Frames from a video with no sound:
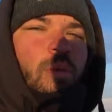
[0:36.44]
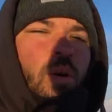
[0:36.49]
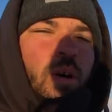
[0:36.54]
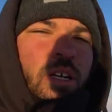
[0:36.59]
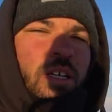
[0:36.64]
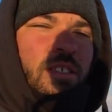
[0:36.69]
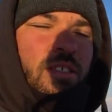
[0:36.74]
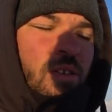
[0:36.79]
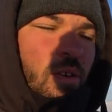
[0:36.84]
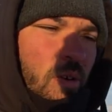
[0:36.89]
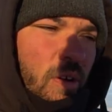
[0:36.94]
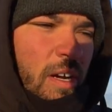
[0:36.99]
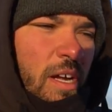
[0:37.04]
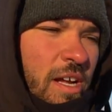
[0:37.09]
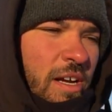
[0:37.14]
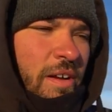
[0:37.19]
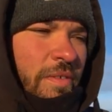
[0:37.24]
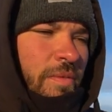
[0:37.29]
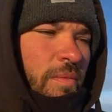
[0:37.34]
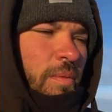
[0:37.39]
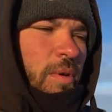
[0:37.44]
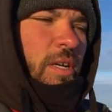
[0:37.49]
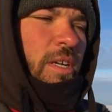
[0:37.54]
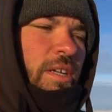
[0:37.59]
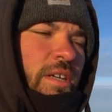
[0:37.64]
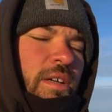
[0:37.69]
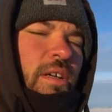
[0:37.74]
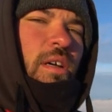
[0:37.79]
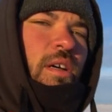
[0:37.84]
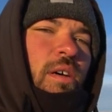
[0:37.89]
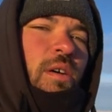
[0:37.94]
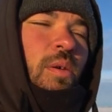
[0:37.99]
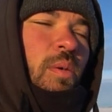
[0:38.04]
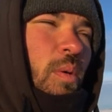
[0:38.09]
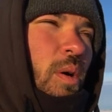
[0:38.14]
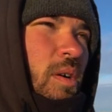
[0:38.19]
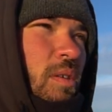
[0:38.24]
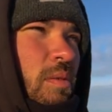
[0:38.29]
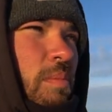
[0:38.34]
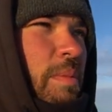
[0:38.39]
What is going on, everybody?
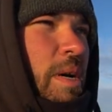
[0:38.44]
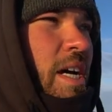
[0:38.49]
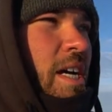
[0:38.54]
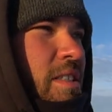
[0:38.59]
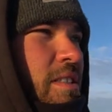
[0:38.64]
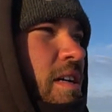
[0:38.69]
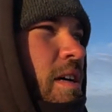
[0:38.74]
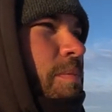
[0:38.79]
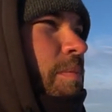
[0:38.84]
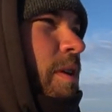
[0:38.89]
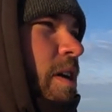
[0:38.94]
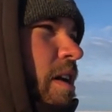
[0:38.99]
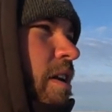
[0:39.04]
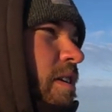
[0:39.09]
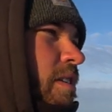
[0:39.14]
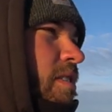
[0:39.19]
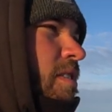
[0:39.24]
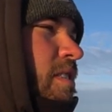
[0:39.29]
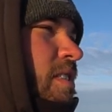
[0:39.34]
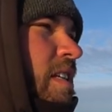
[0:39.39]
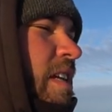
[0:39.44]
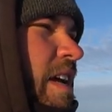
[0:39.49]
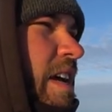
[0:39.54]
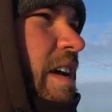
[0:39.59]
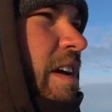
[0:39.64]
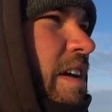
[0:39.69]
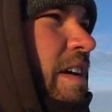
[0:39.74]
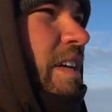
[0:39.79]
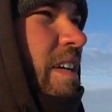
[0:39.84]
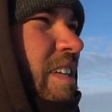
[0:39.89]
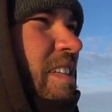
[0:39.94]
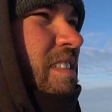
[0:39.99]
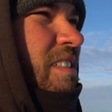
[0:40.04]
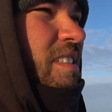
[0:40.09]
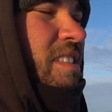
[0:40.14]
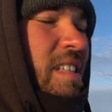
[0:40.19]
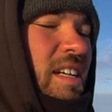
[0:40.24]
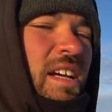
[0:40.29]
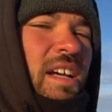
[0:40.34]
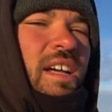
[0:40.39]
Welcome back to NB Edits. Today
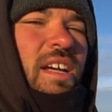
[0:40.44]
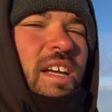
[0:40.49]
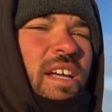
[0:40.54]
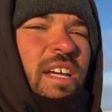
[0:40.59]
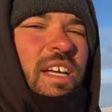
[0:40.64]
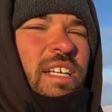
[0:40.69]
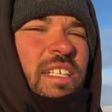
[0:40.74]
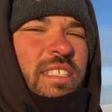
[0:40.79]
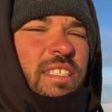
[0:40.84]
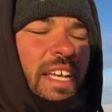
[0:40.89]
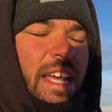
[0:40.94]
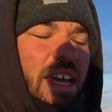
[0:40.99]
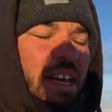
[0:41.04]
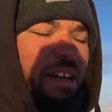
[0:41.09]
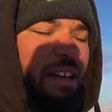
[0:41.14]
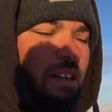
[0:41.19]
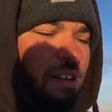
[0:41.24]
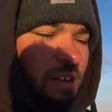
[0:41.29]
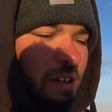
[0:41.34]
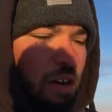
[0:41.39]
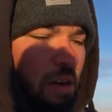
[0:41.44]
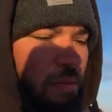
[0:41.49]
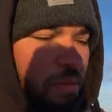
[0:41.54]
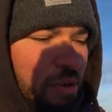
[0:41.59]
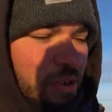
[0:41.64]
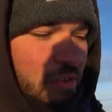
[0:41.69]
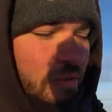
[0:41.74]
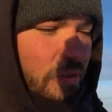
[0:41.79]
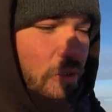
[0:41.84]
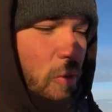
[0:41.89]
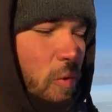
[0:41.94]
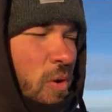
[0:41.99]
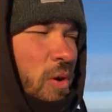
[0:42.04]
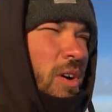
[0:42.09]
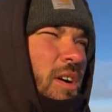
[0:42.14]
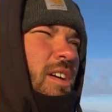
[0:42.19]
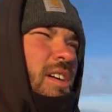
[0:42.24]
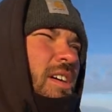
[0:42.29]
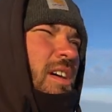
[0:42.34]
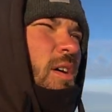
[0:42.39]
is day number
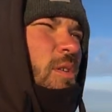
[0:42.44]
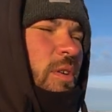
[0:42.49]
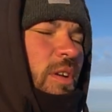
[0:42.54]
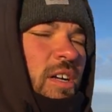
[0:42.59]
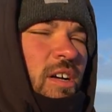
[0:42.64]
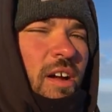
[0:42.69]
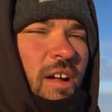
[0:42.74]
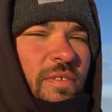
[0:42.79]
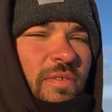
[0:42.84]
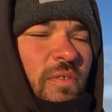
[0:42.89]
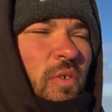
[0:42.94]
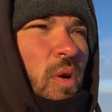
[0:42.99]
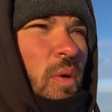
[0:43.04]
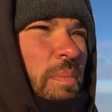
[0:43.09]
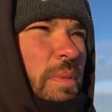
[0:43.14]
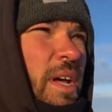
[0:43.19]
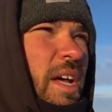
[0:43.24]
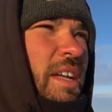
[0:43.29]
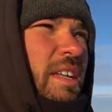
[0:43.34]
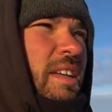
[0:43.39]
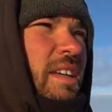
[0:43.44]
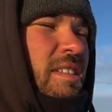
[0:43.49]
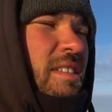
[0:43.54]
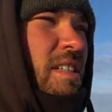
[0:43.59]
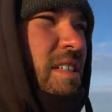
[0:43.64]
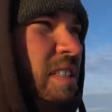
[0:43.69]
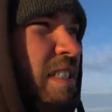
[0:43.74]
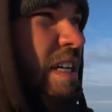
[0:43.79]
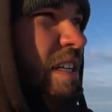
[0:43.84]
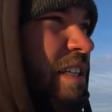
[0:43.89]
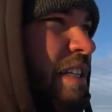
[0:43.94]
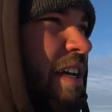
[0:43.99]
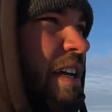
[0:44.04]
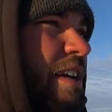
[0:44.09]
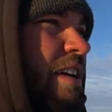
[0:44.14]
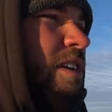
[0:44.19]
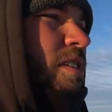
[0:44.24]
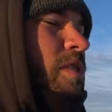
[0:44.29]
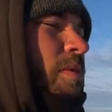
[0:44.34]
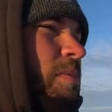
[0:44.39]
4 out here on Fort Peck. Yes, I say
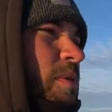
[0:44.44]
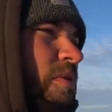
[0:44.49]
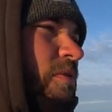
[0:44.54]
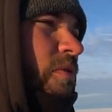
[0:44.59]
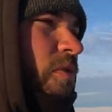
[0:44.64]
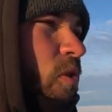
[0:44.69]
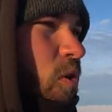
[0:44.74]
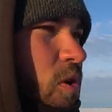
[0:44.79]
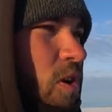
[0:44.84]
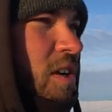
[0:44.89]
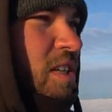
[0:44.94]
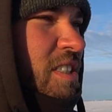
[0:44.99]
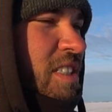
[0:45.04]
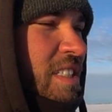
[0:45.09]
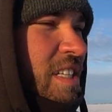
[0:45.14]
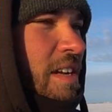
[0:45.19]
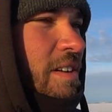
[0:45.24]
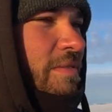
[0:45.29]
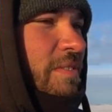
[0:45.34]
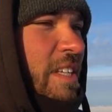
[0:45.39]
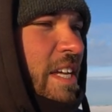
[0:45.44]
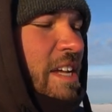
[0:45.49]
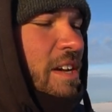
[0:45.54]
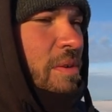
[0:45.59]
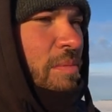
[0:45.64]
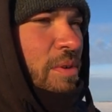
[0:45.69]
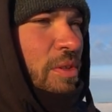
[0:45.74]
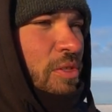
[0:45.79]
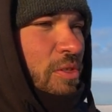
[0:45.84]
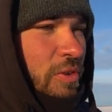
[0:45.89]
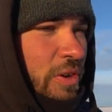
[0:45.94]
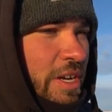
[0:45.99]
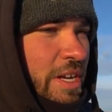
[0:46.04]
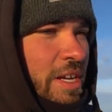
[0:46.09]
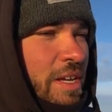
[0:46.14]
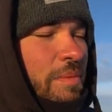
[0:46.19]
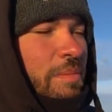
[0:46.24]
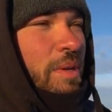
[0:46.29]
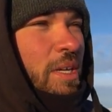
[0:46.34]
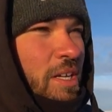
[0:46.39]
day number 4 instead of day number
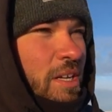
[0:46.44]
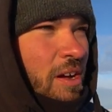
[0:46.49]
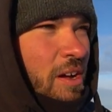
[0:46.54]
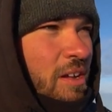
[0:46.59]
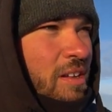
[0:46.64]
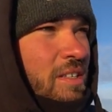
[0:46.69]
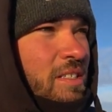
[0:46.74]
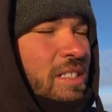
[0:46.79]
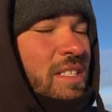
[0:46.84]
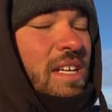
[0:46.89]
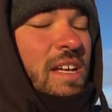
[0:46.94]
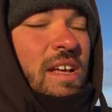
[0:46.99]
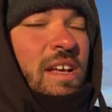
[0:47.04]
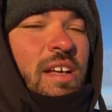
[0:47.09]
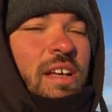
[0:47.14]
3 because